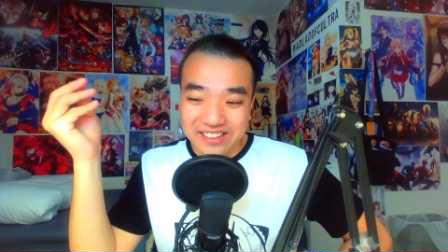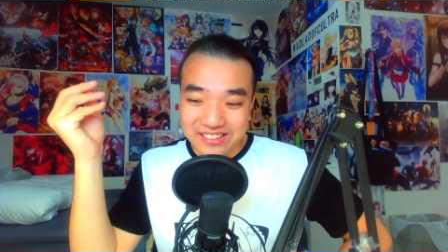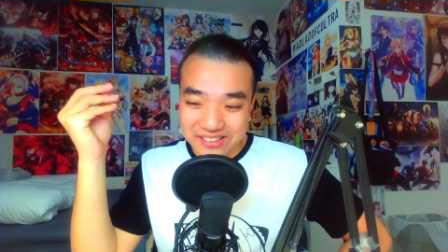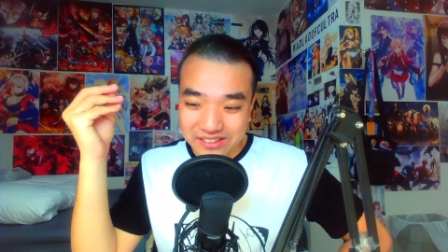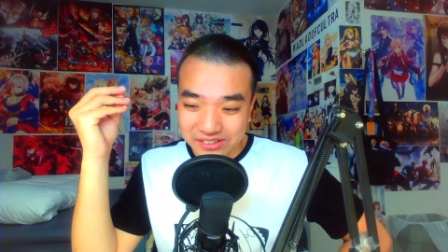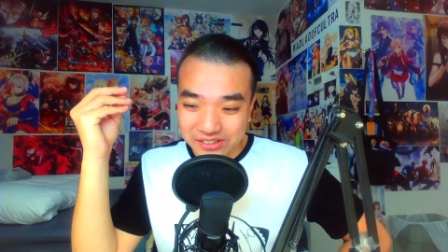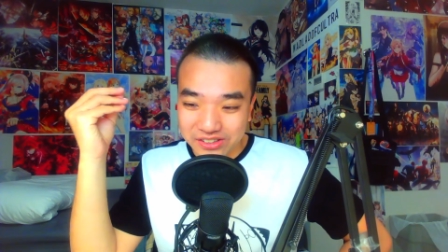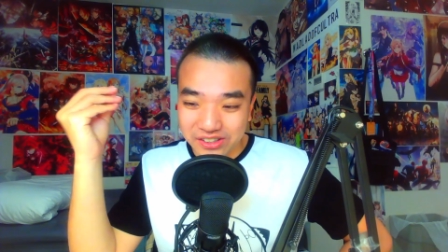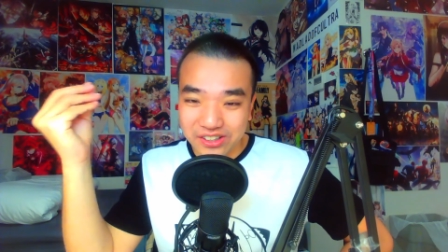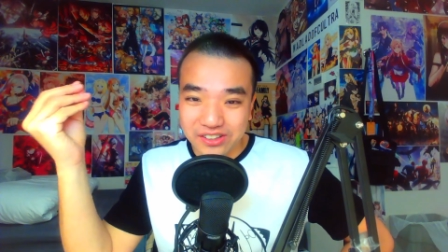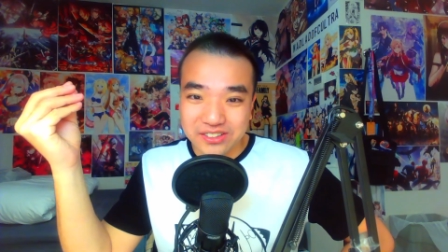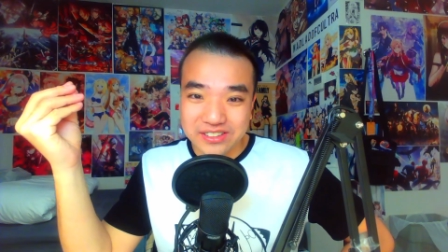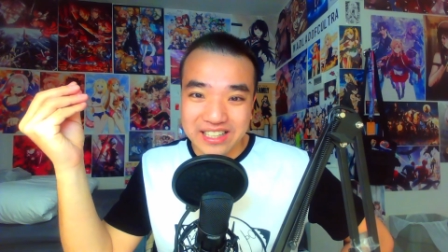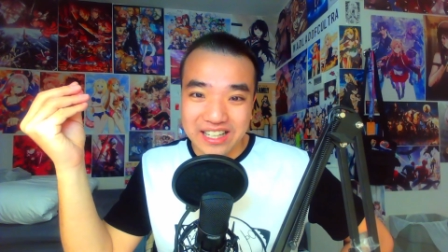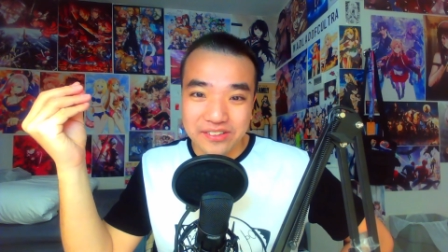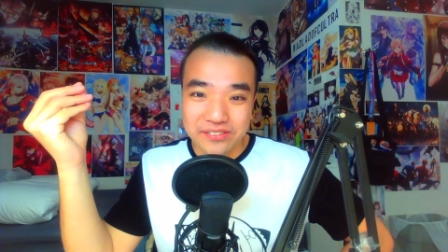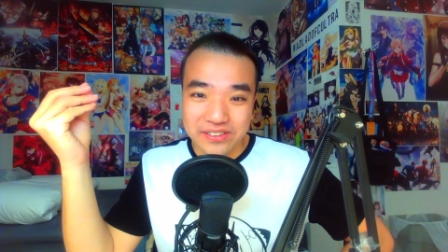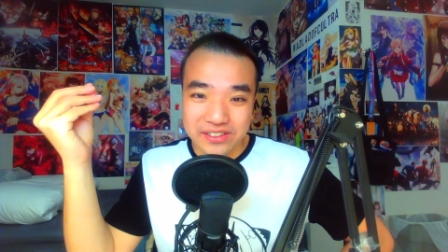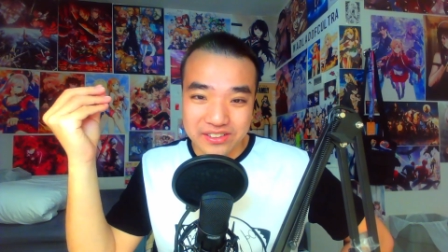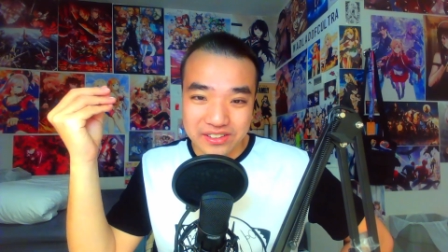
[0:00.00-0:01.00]
the girl
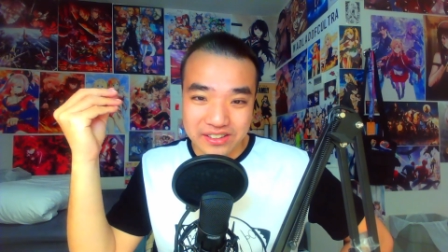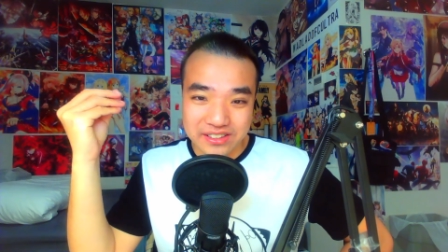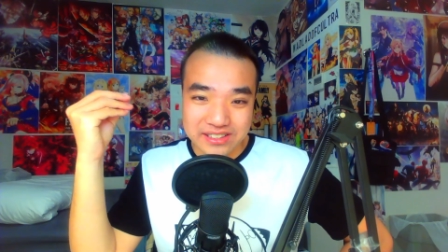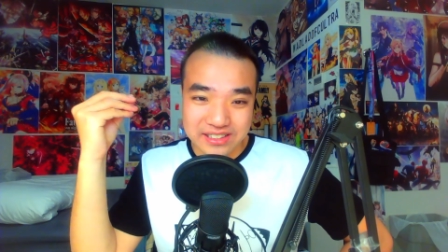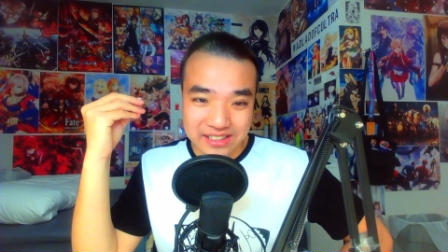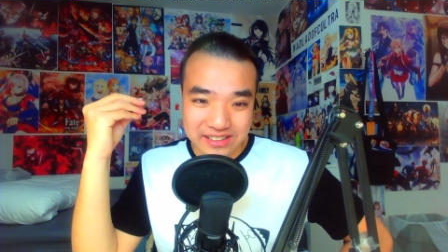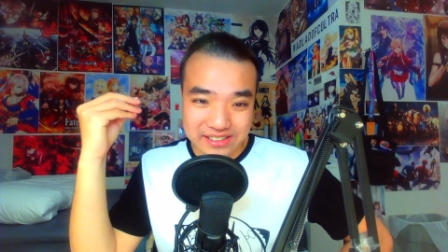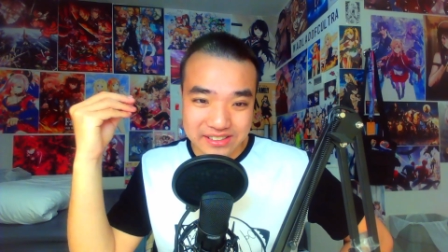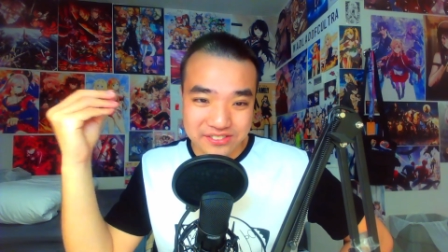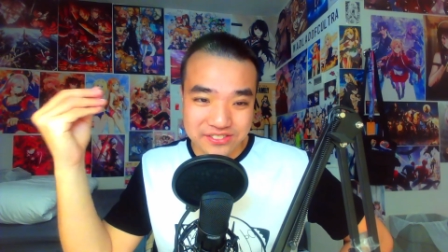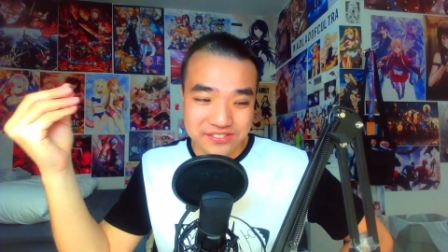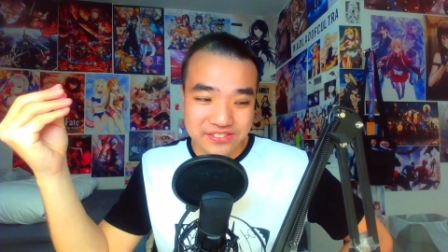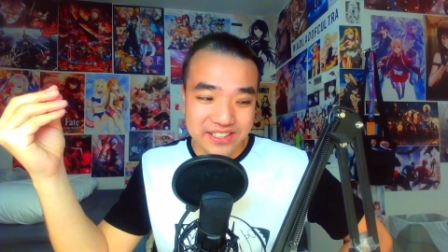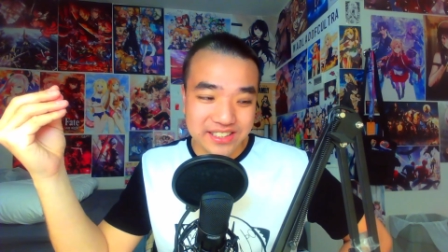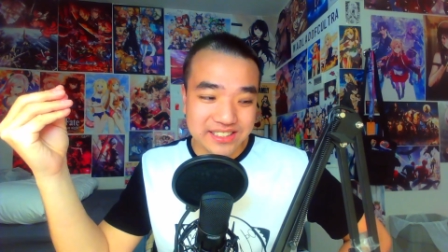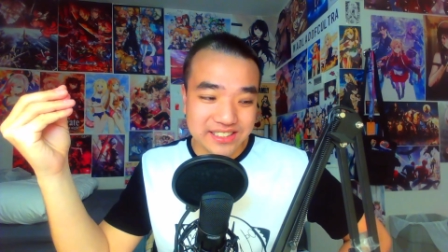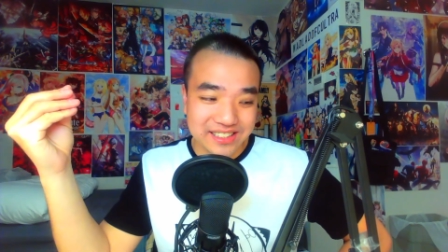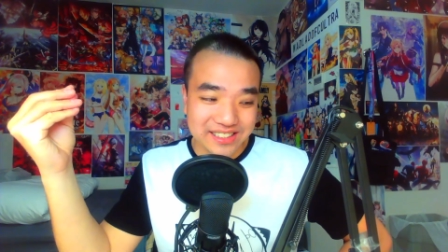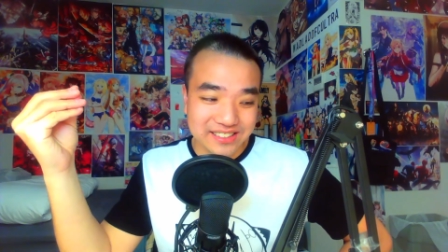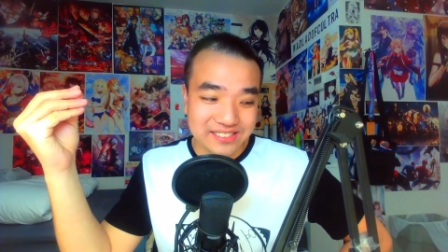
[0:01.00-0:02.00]
that we thought is
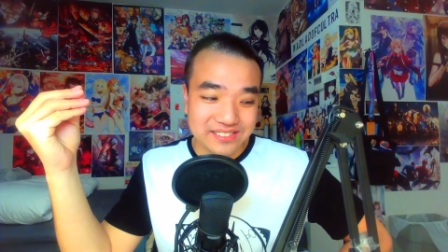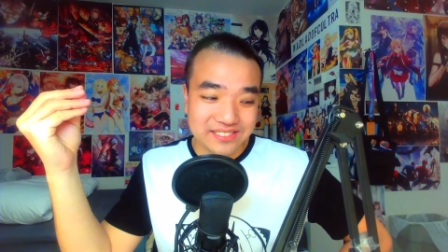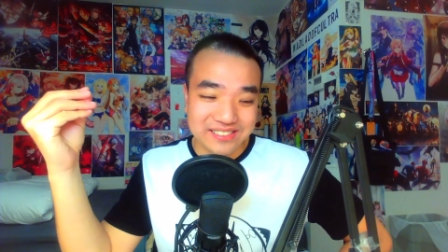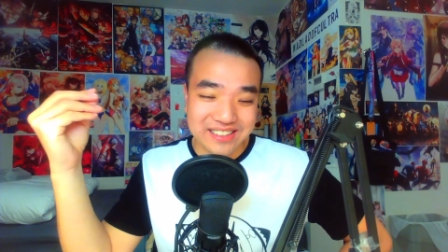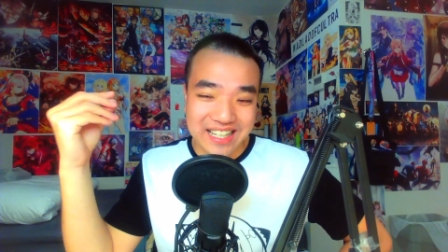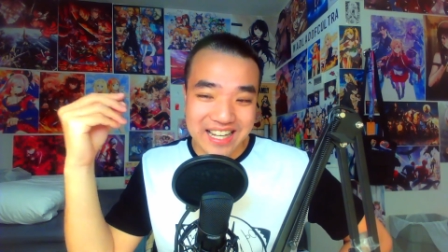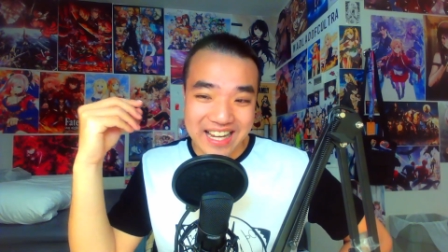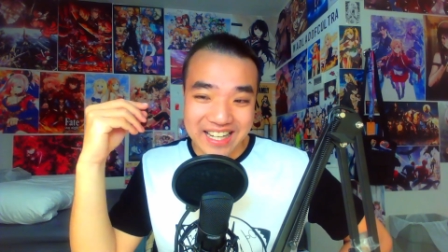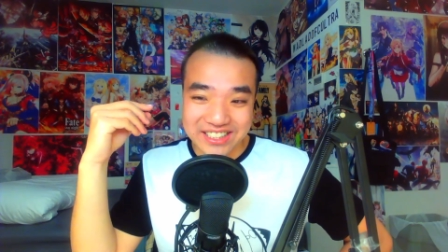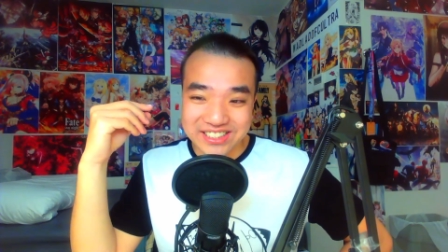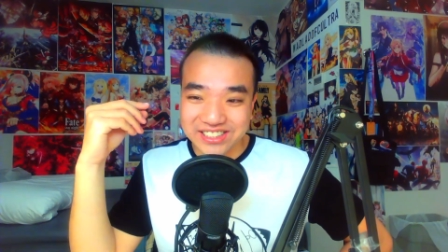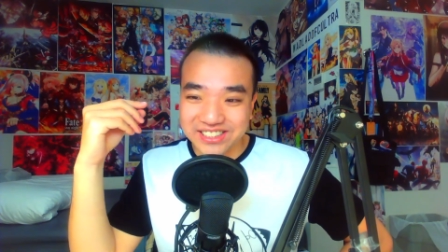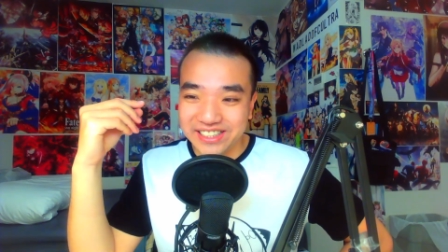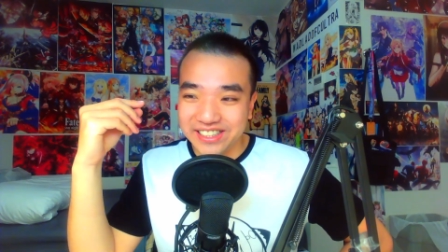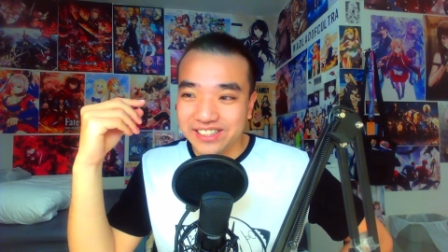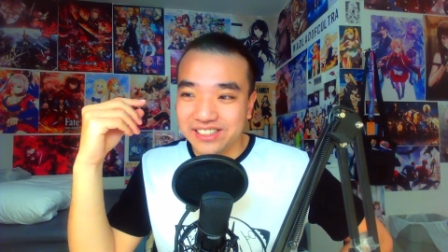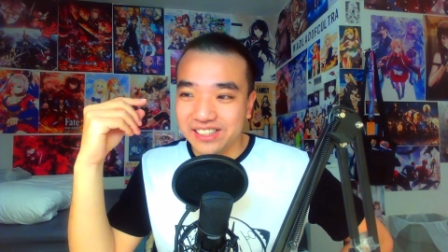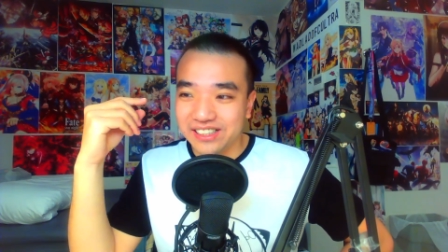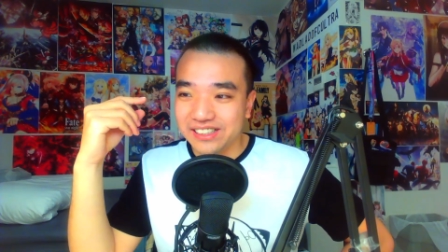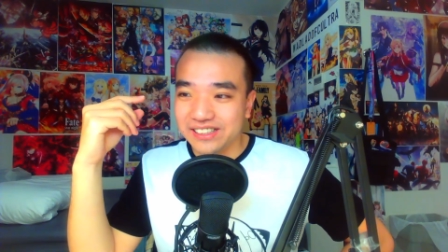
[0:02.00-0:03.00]
undefeated,
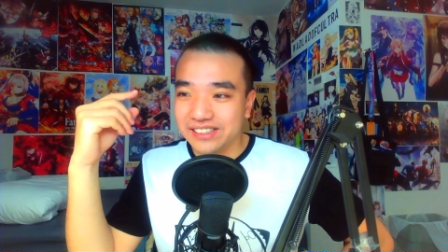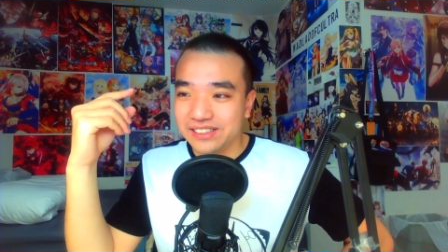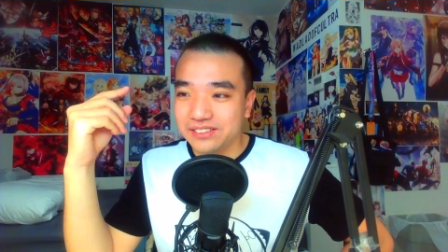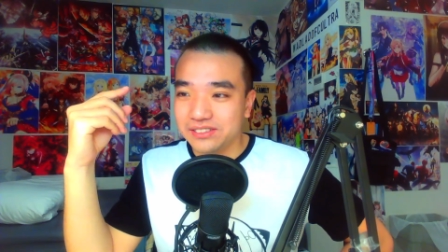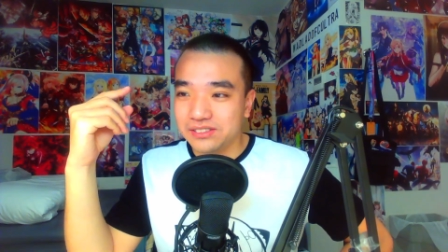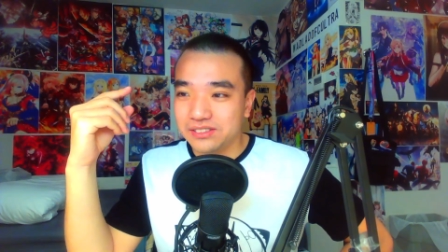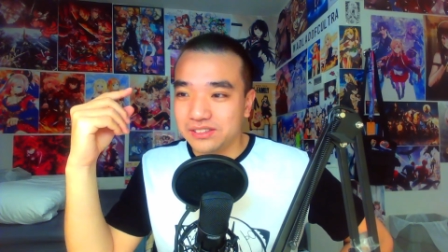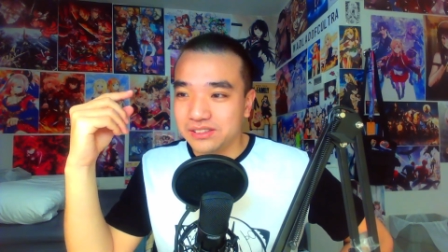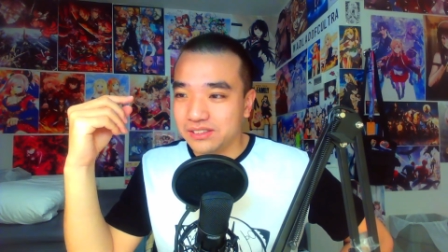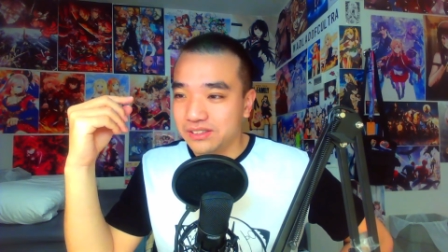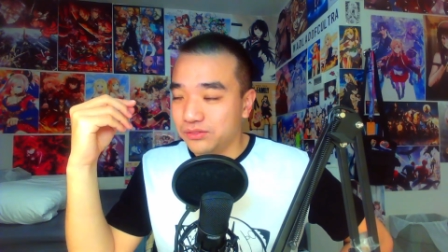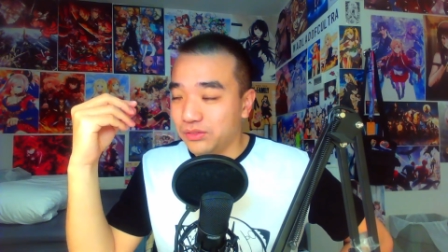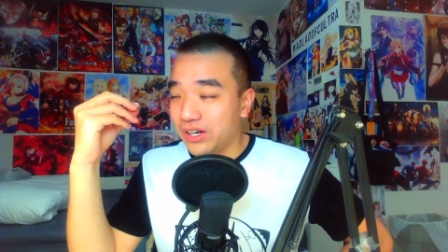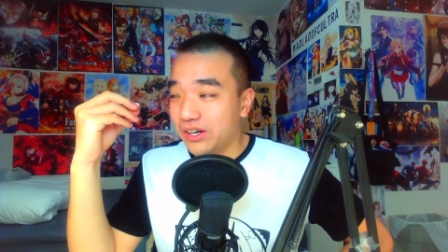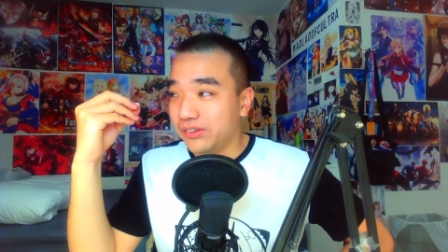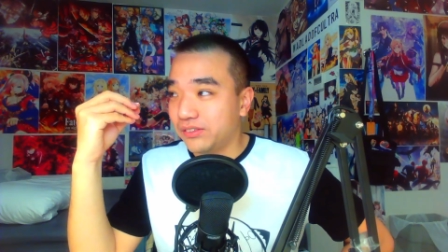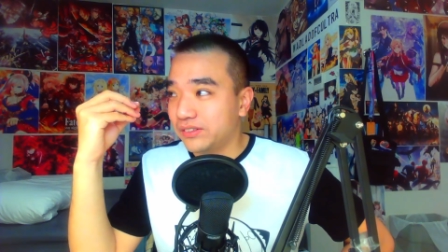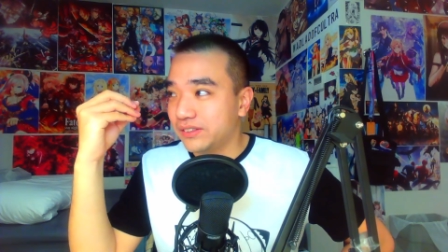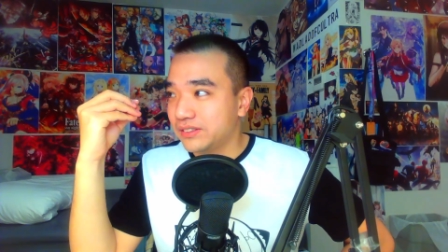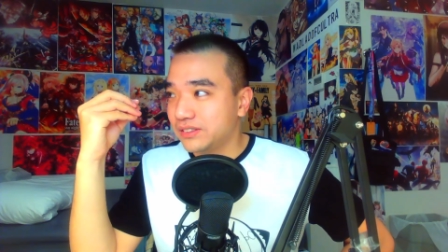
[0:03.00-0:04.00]
actually got
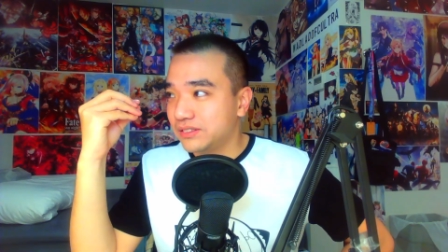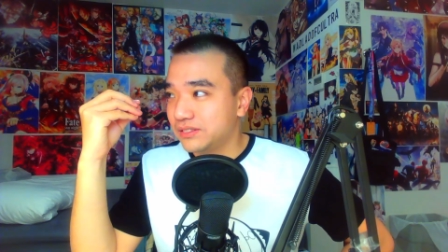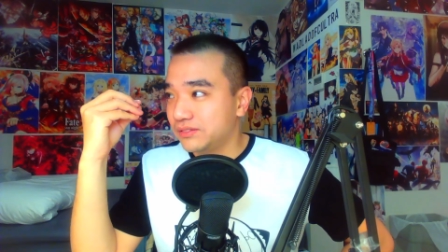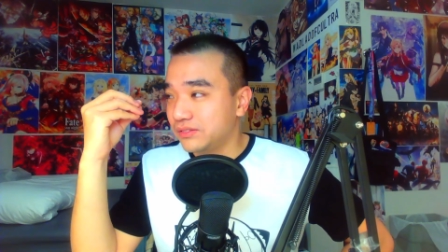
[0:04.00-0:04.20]
well,